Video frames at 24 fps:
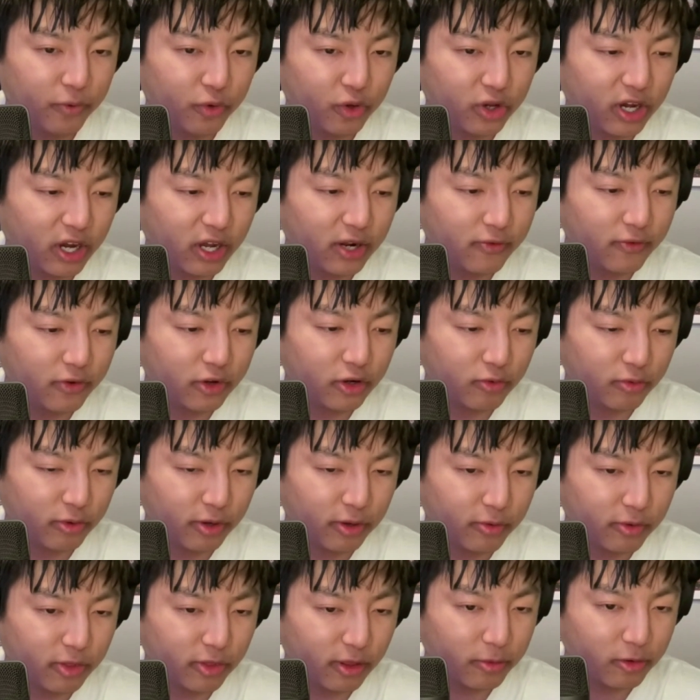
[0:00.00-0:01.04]
you kind of
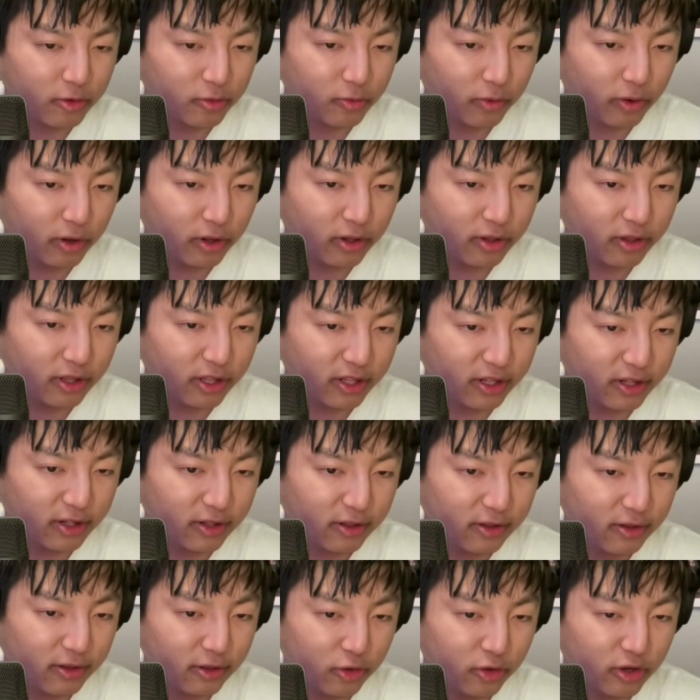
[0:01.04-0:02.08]
agree with them as well that
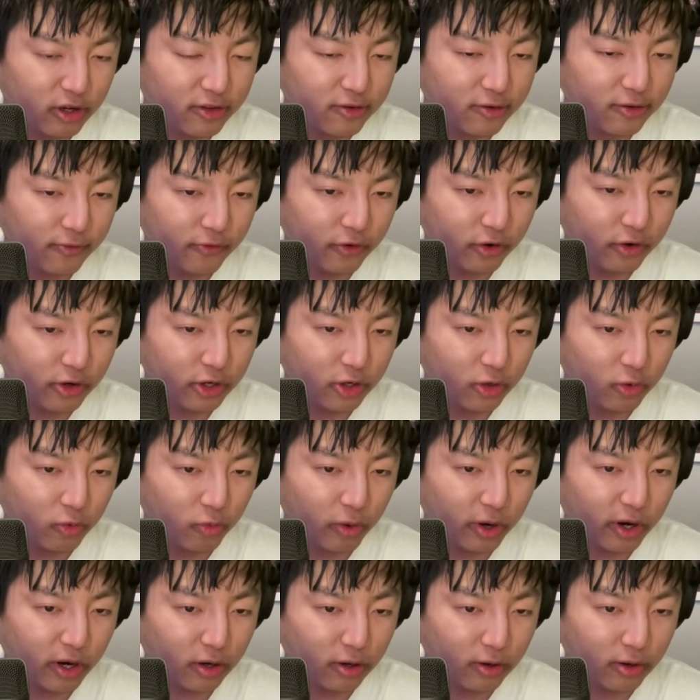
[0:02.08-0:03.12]
you guys are very
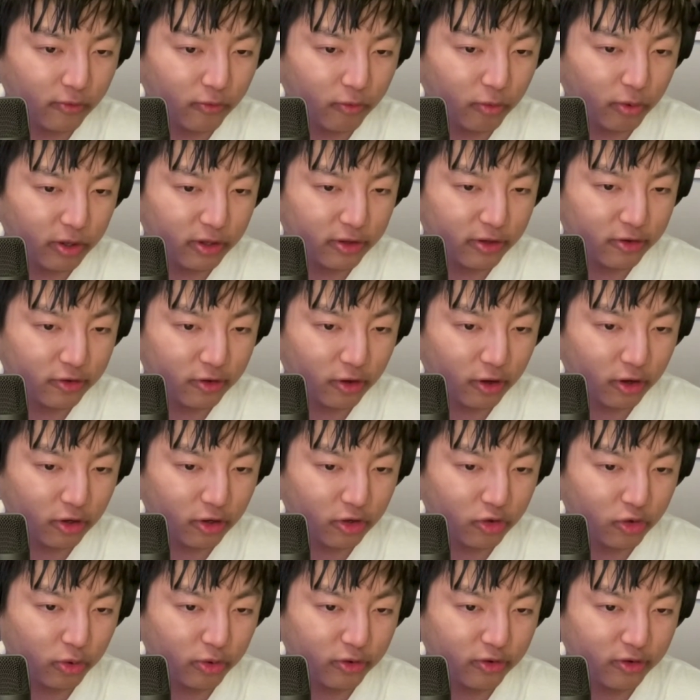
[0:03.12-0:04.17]
aware of what
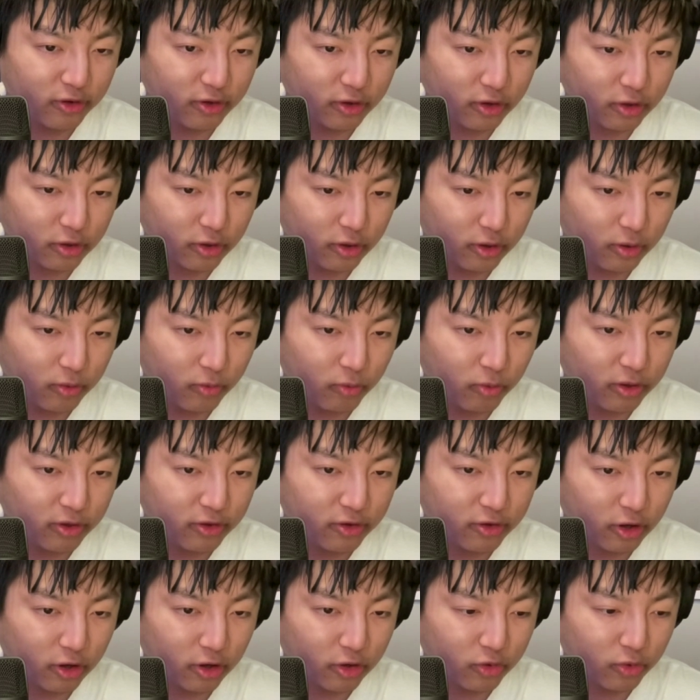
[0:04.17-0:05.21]
song choices are good and
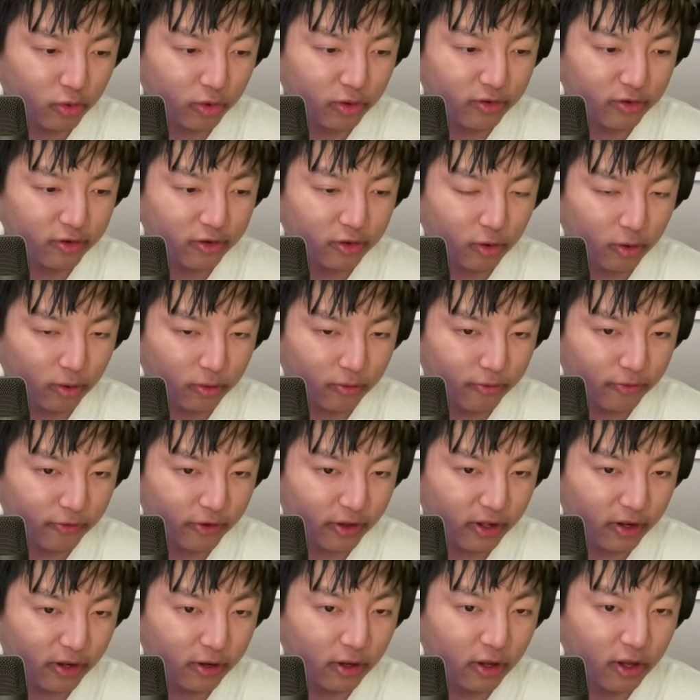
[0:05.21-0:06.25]
what song choices don't
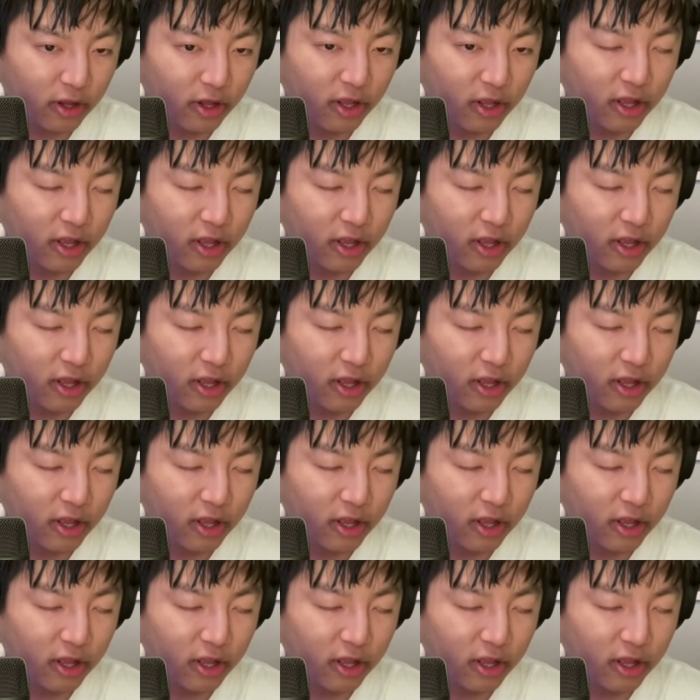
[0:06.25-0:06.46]
fit.